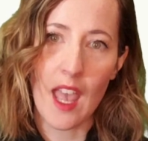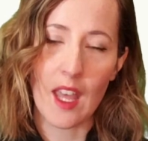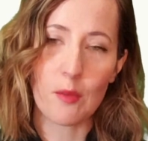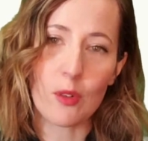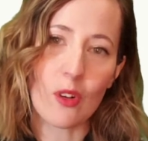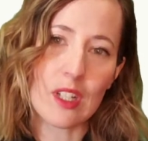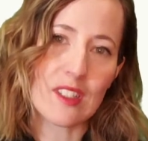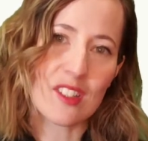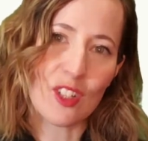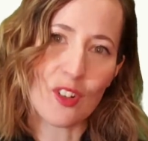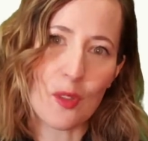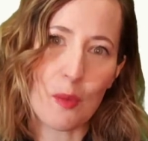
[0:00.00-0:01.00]
And we're going to
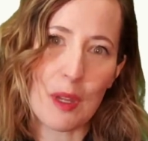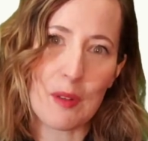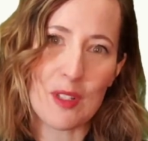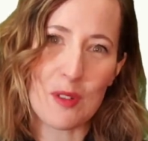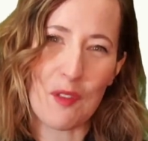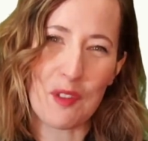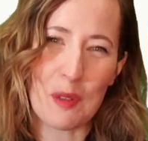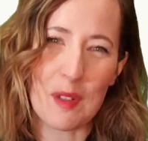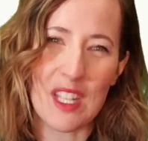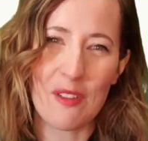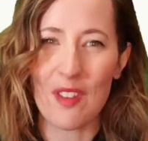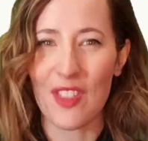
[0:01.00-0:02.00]
start the way we do every
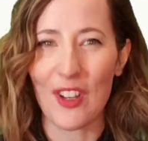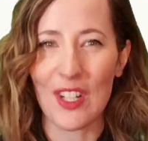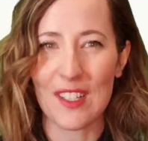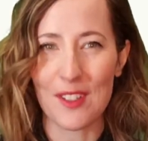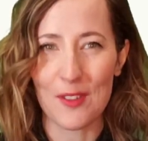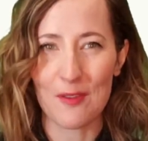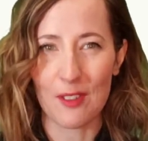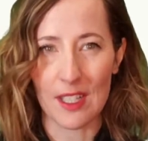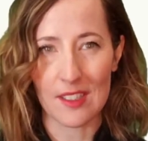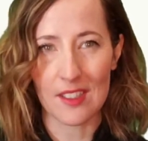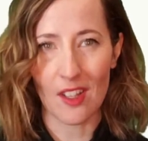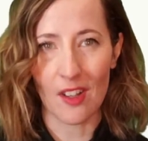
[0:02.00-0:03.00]
week with our Hello
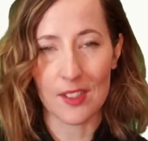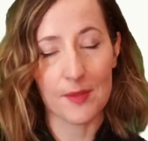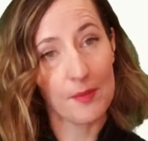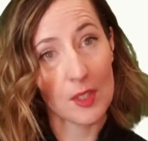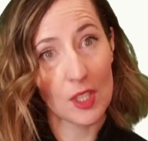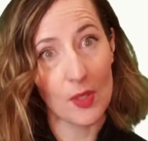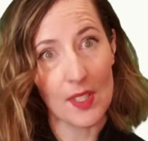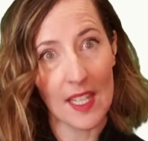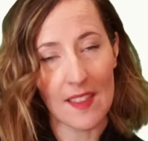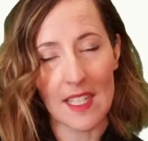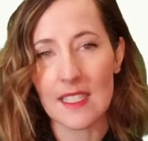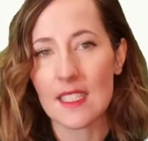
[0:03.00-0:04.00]
Friends song, which goes
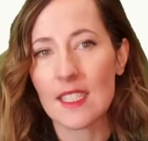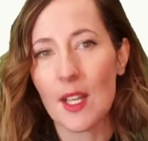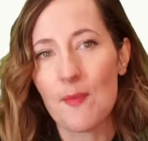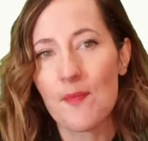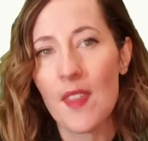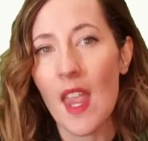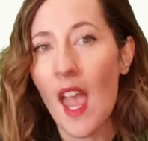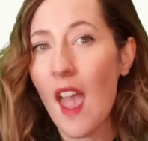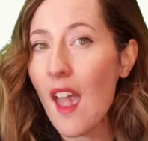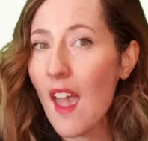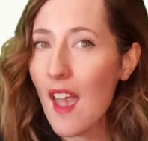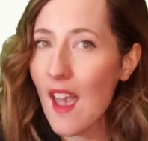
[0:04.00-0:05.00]
like this.
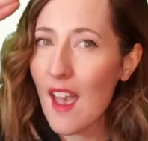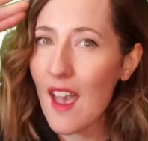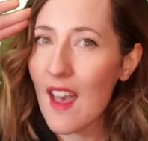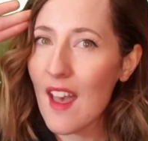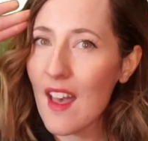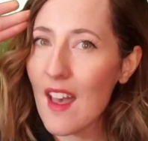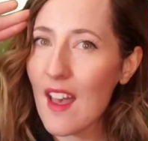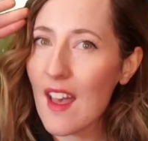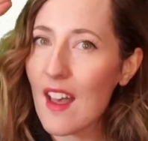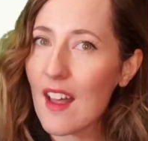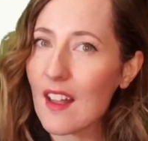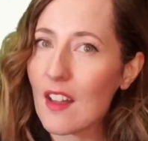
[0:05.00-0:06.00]

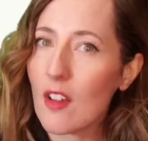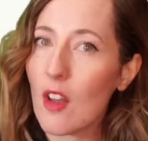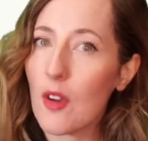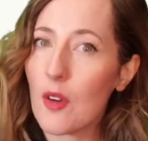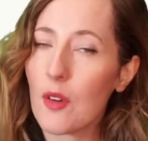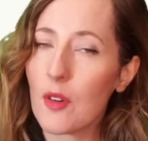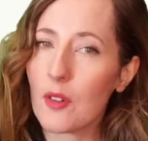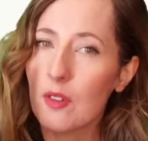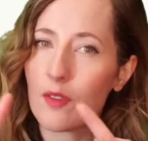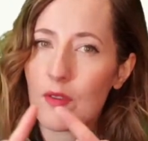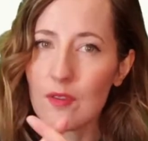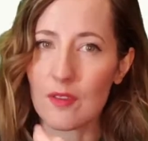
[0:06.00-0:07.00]
Hello,
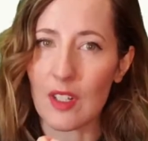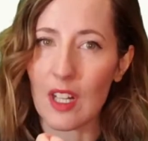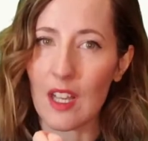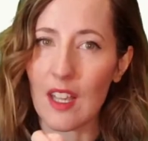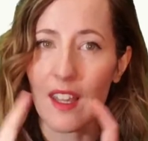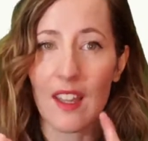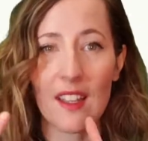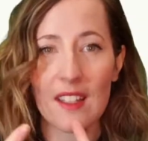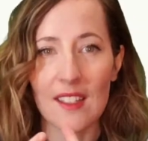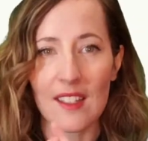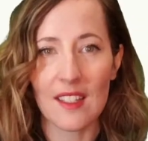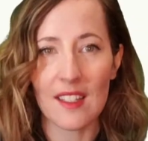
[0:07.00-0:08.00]

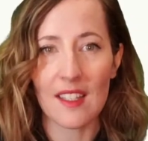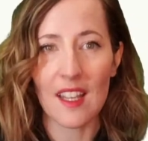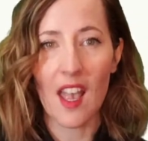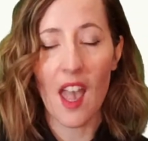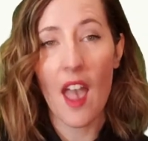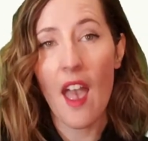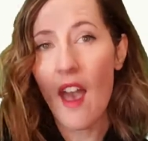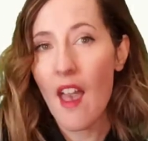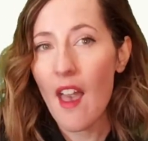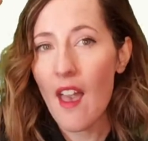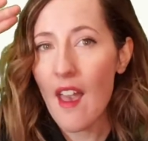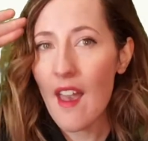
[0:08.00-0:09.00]
friends.
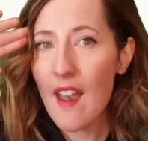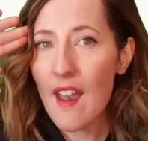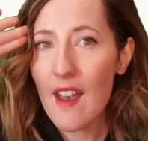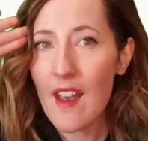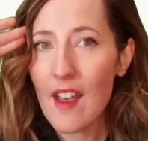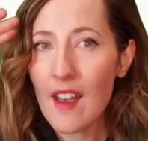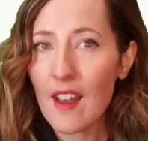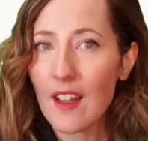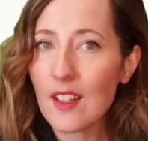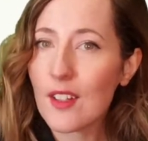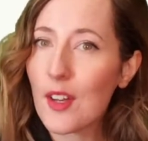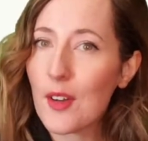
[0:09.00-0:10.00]

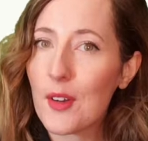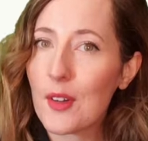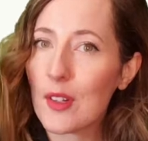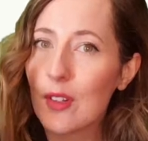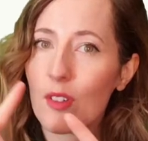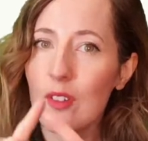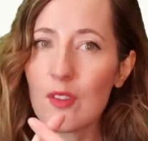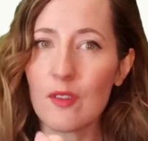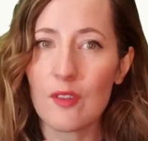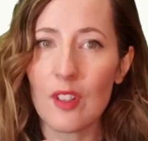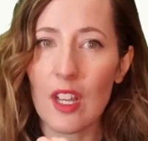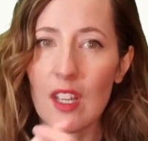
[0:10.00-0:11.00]
Hello,
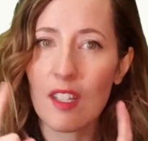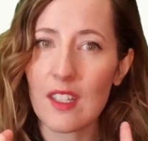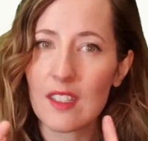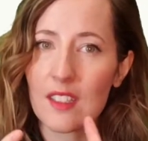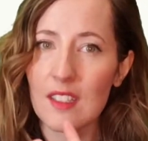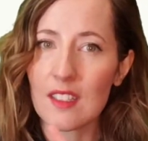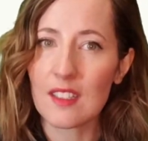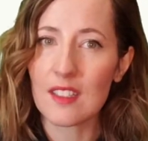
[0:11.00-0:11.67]
friends.